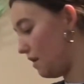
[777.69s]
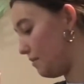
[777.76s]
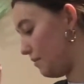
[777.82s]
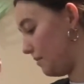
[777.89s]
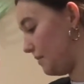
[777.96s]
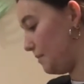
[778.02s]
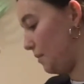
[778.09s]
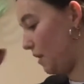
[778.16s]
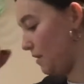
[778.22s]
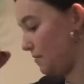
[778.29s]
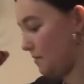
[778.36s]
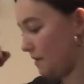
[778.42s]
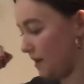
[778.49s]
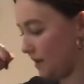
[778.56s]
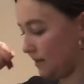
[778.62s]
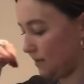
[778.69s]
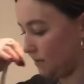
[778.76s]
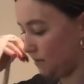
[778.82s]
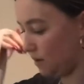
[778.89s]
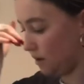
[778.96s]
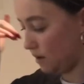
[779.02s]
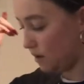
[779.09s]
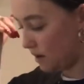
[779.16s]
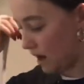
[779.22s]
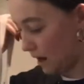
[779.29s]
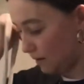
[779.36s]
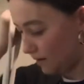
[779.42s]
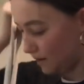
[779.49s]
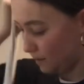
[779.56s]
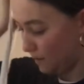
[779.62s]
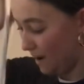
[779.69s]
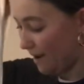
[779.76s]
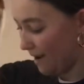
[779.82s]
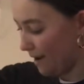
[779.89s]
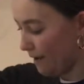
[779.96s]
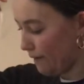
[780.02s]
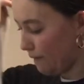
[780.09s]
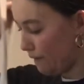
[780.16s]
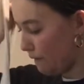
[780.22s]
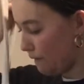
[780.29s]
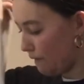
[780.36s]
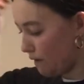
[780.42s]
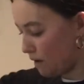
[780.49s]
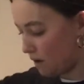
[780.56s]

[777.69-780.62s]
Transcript: I'd probably put them away because I'm a good housewife.